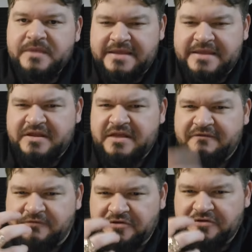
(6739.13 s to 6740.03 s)
And he said
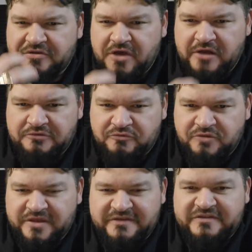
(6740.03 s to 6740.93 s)
at first he thought it was a
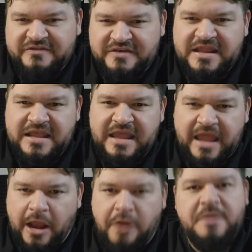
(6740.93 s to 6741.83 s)
really skinny,
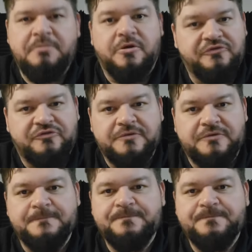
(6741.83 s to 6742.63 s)
hairy person